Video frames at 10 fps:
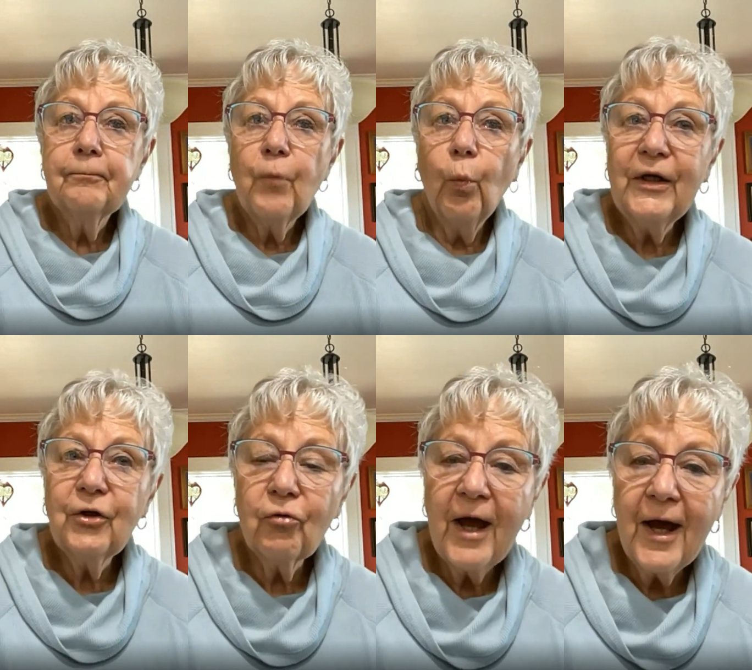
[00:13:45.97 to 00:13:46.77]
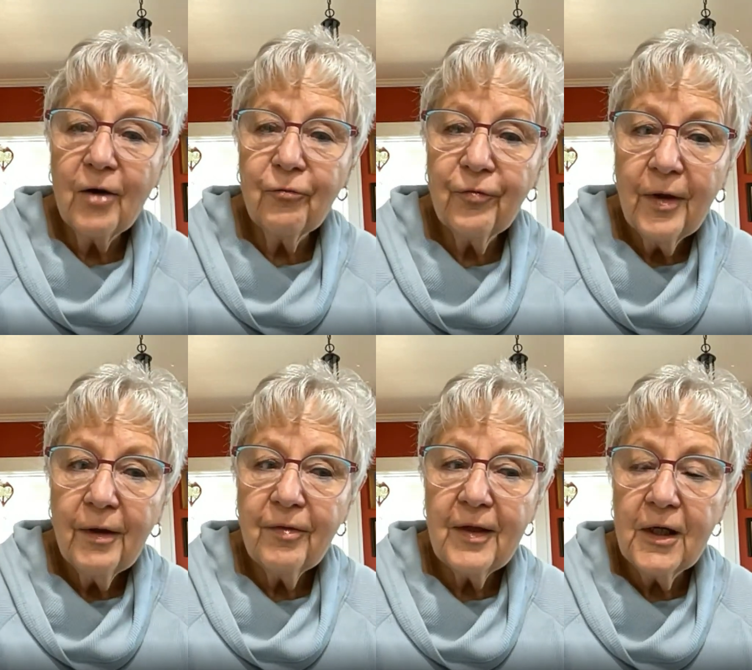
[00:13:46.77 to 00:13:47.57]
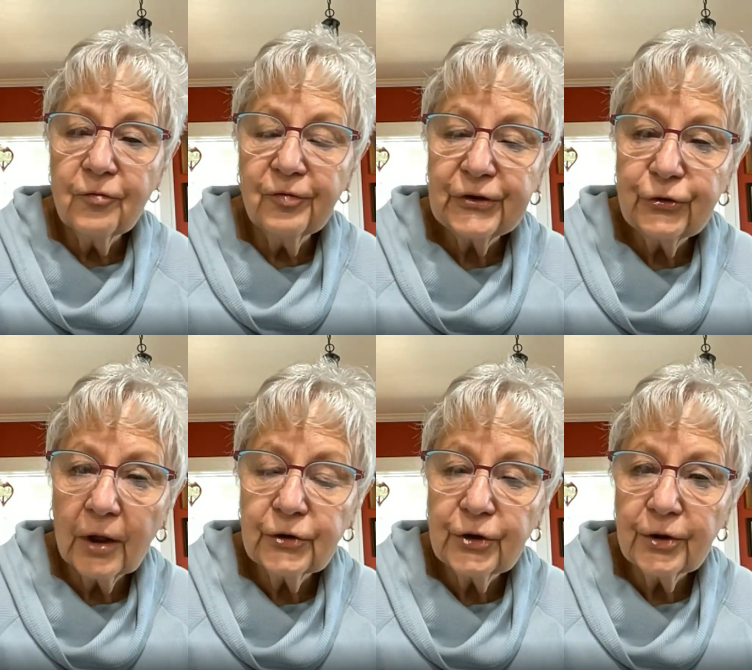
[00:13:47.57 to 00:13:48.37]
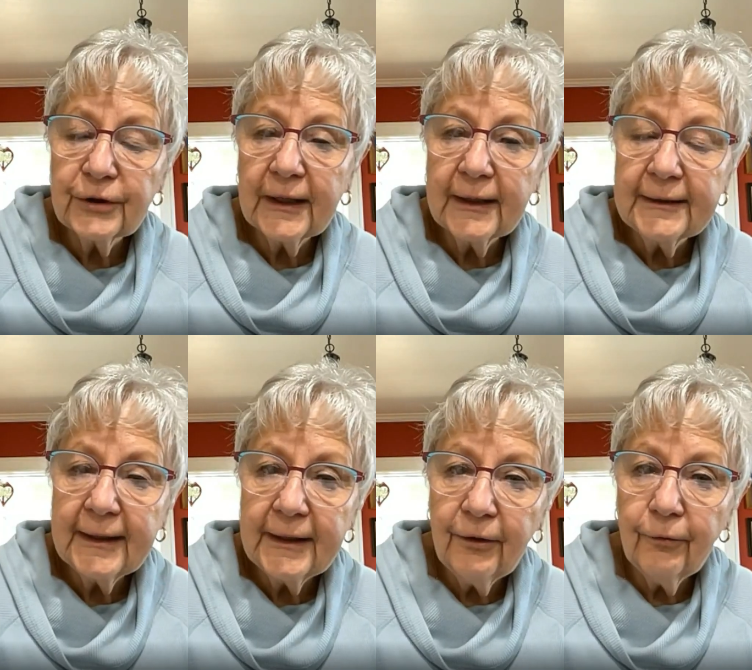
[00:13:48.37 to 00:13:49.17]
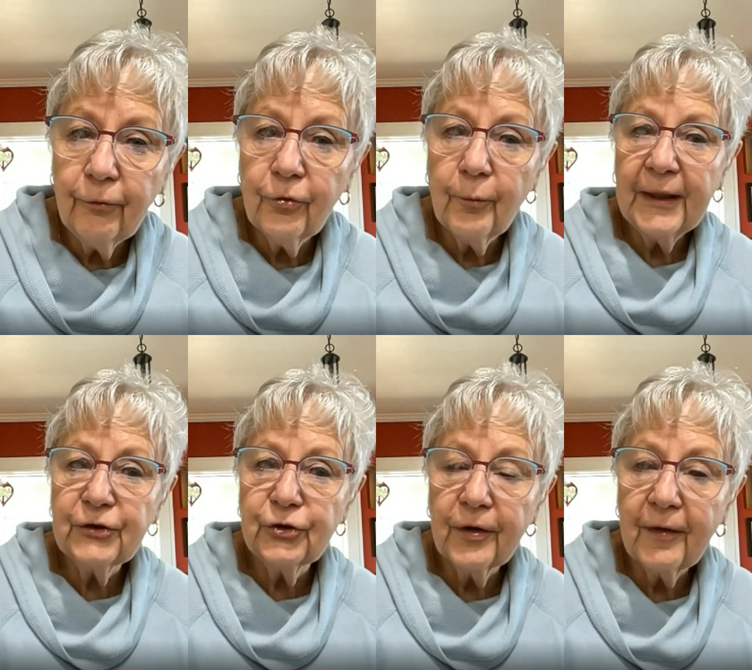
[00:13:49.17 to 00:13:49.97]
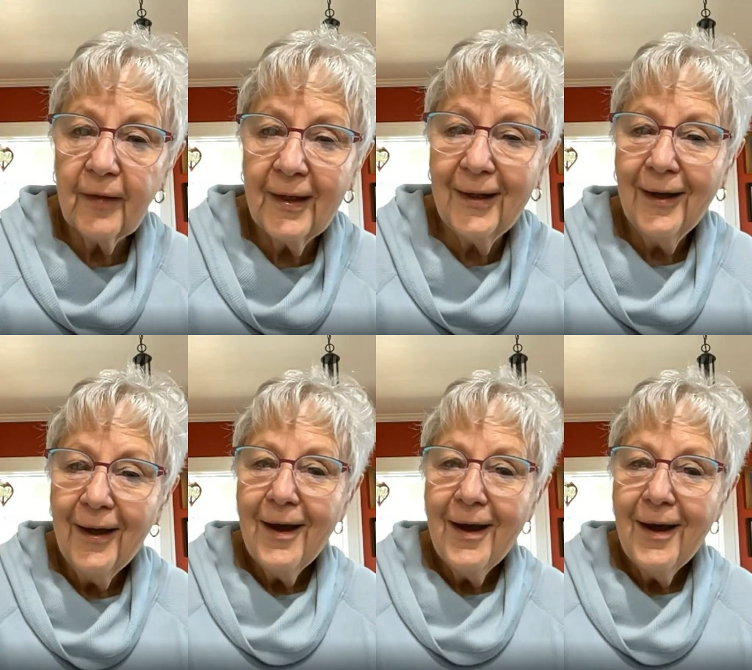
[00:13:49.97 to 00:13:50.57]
We don't have the infrastructure to continue to make sure that they